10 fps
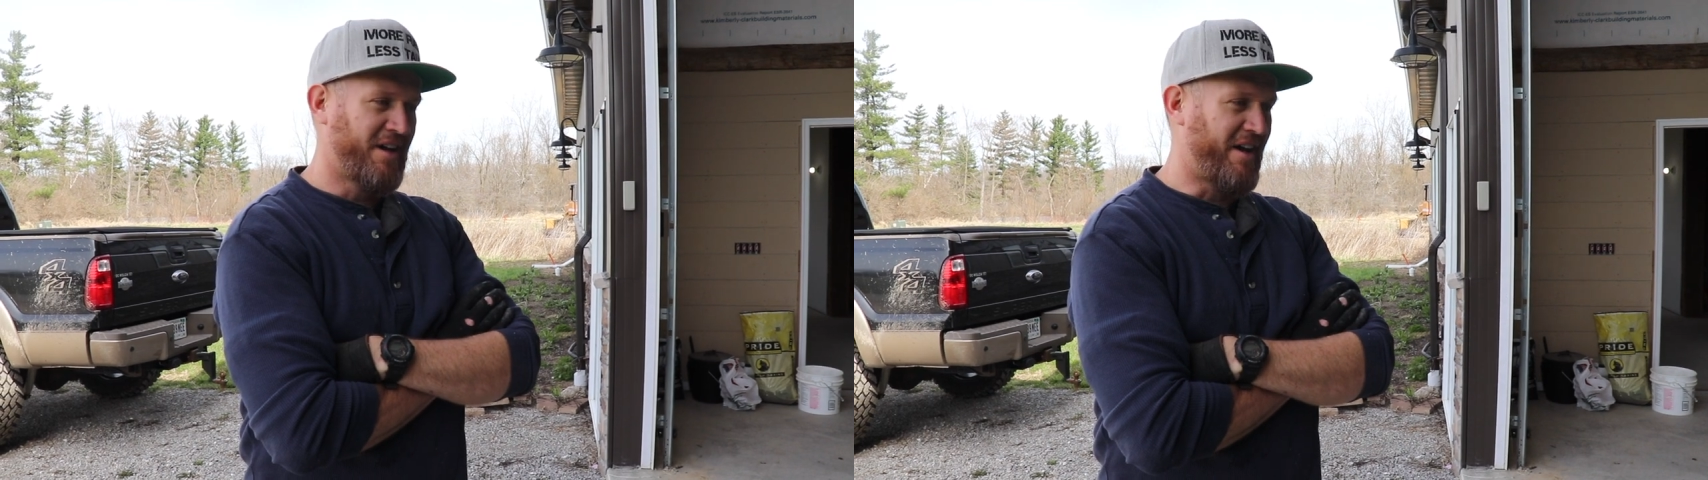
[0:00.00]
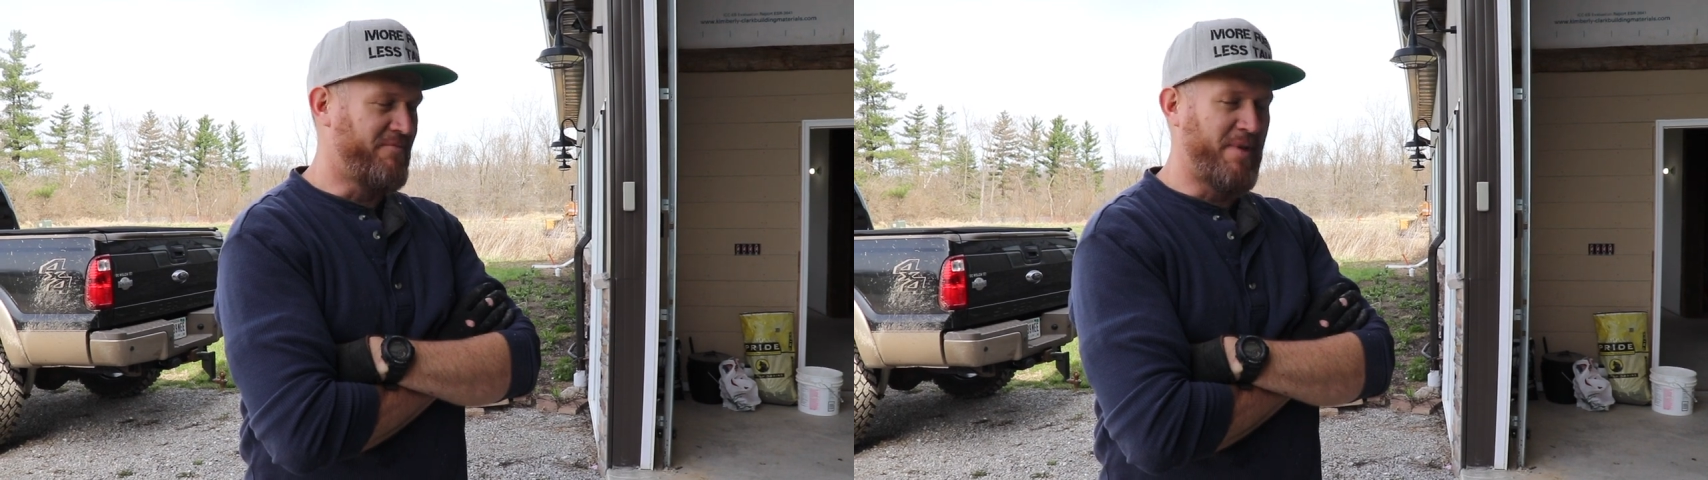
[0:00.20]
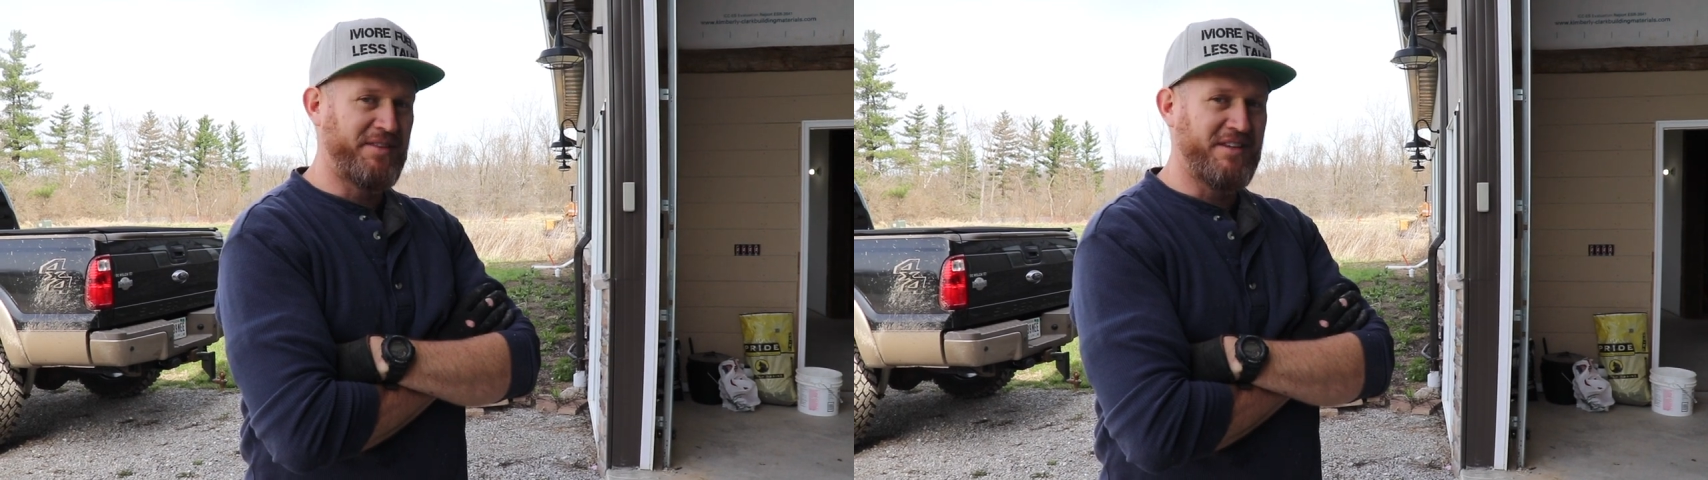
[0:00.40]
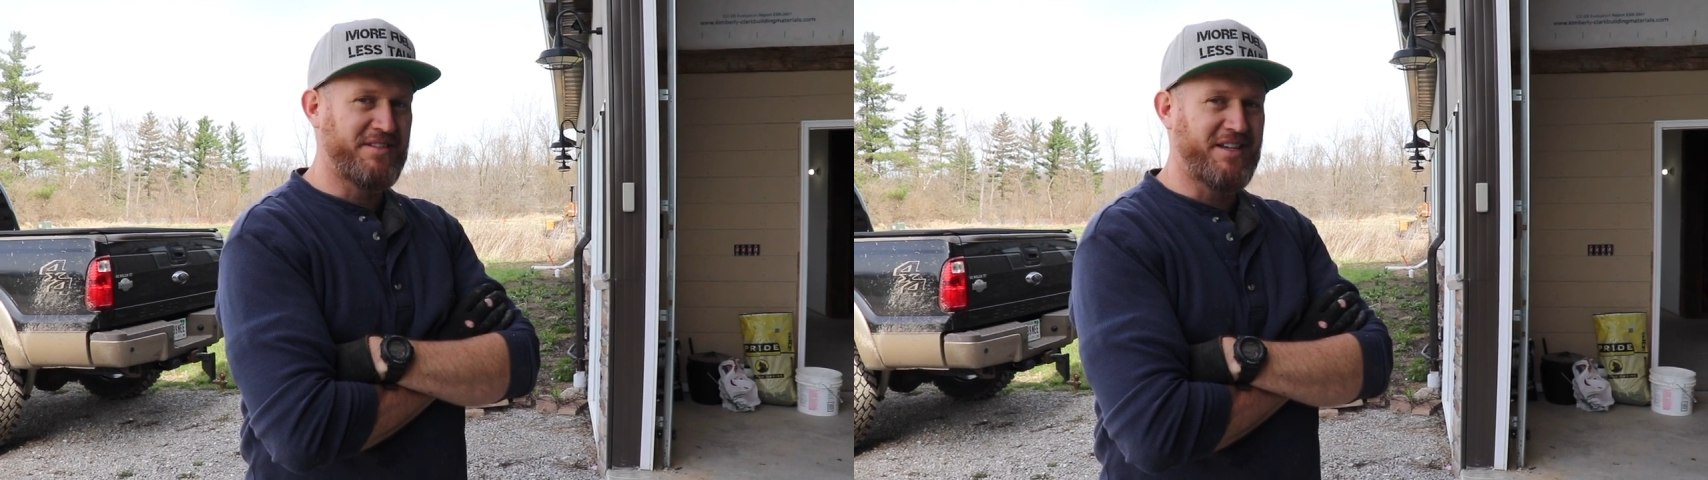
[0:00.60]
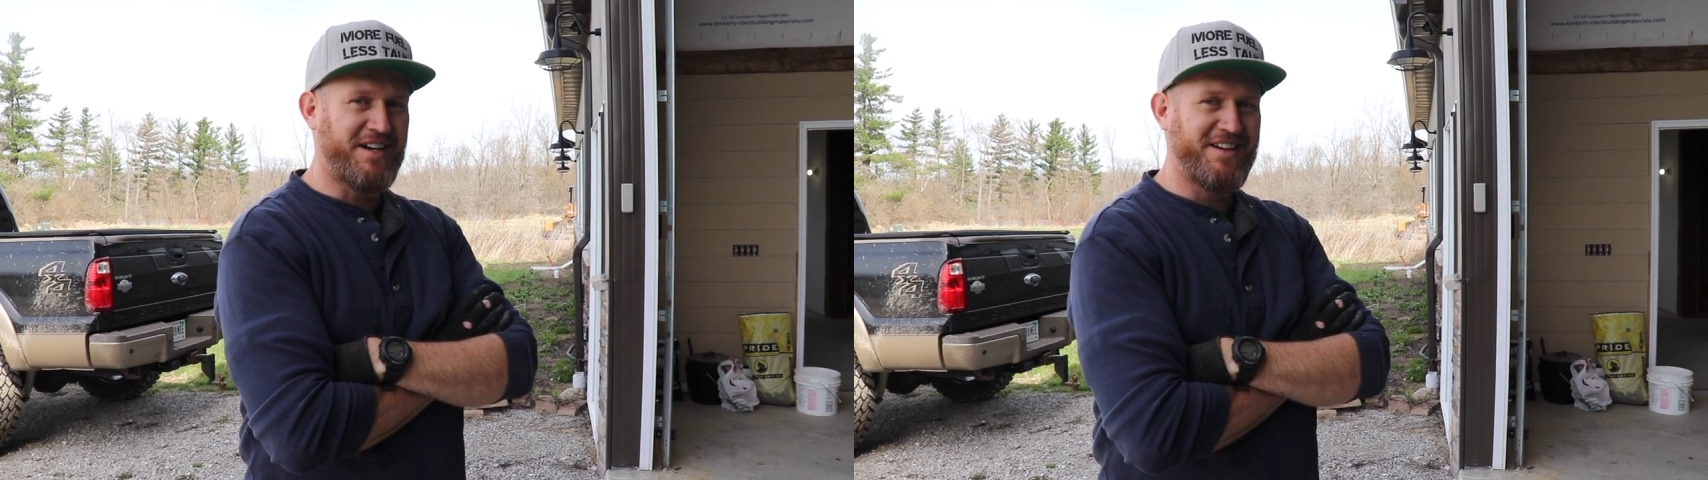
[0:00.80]
I've met
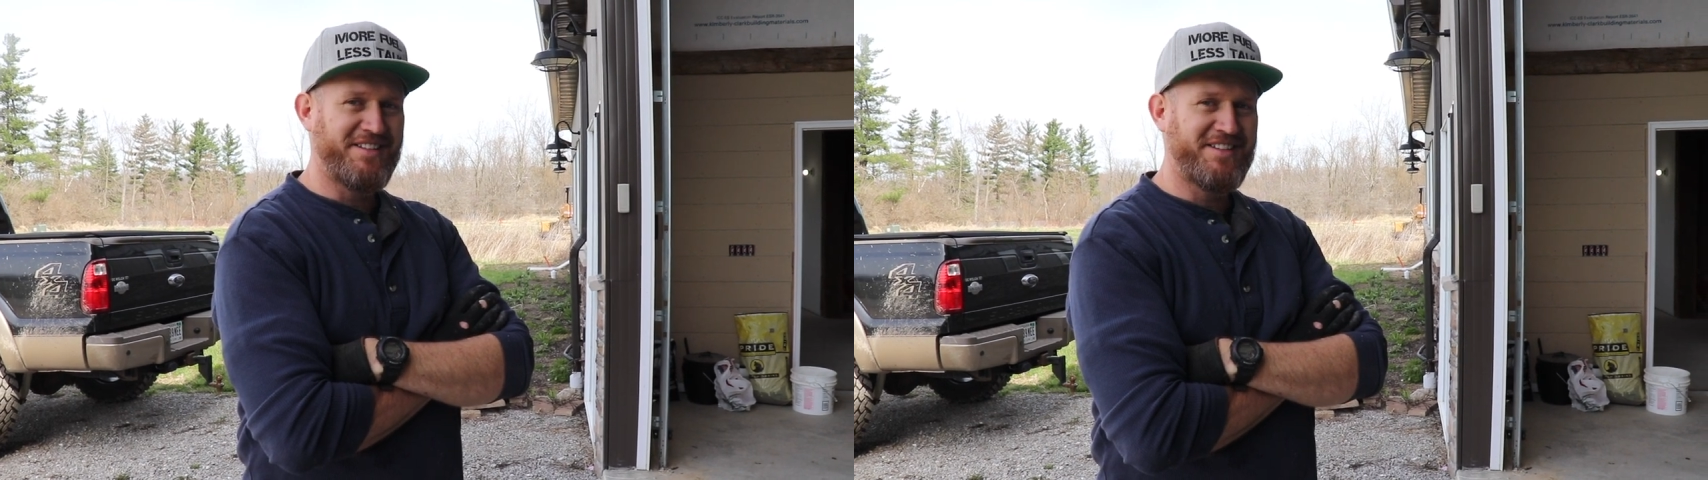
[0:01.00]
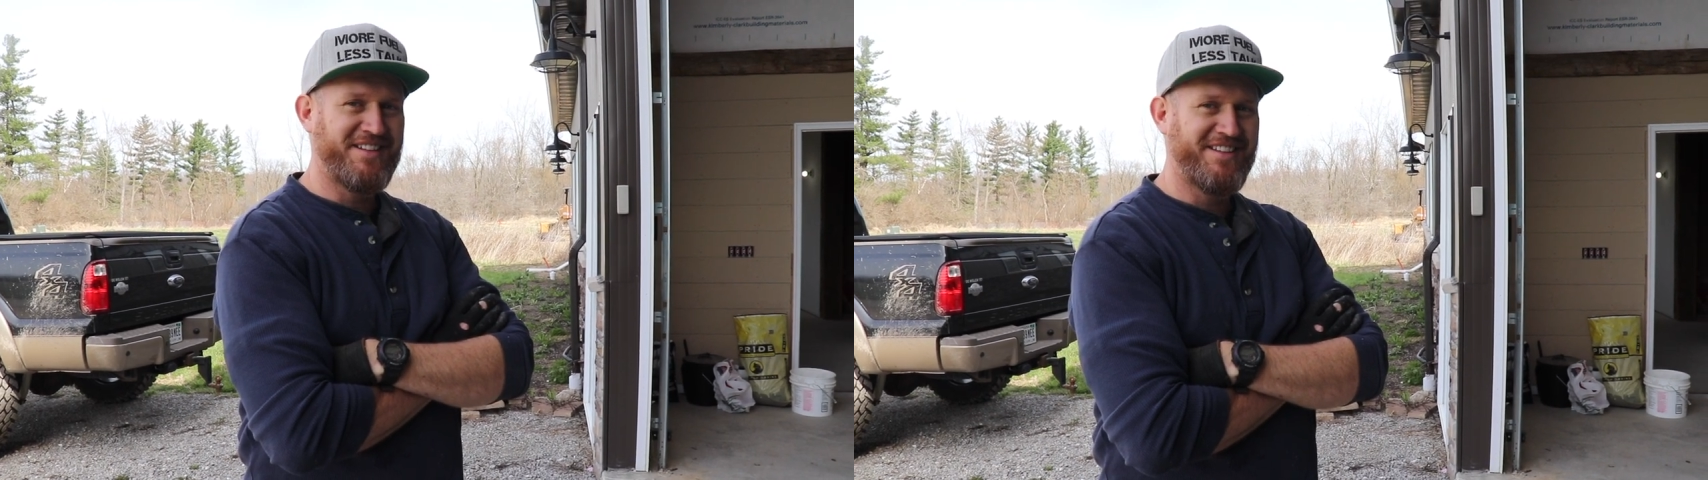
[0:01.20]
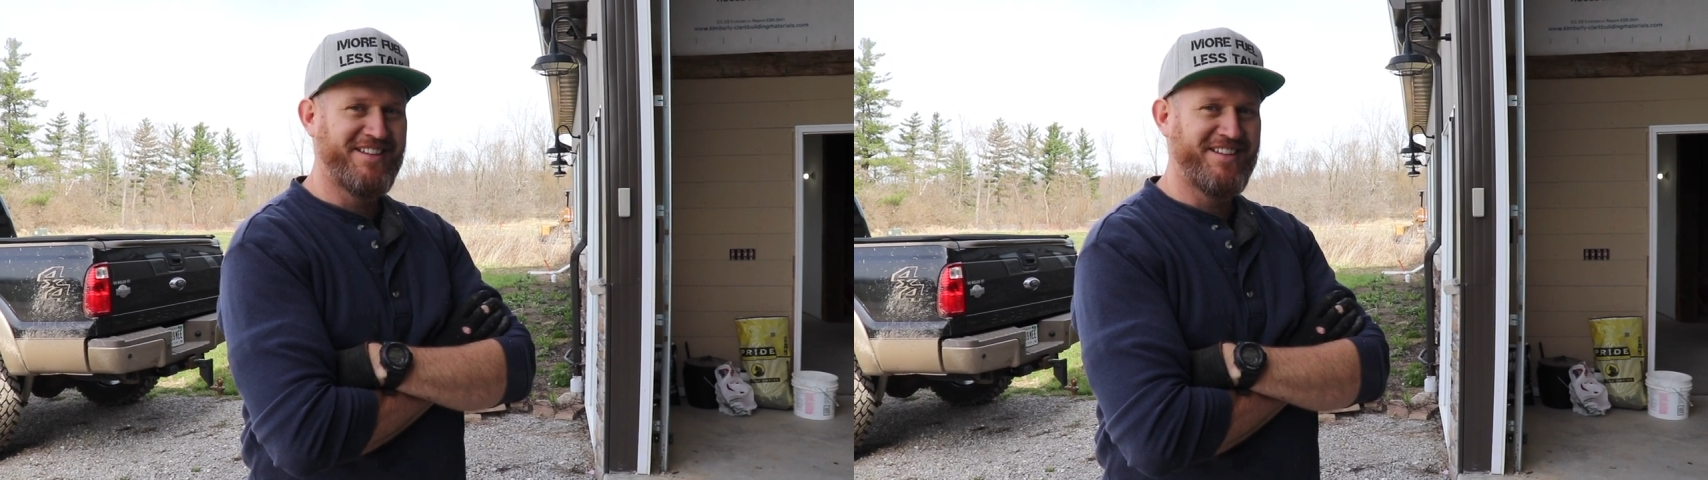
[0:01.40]
these guys;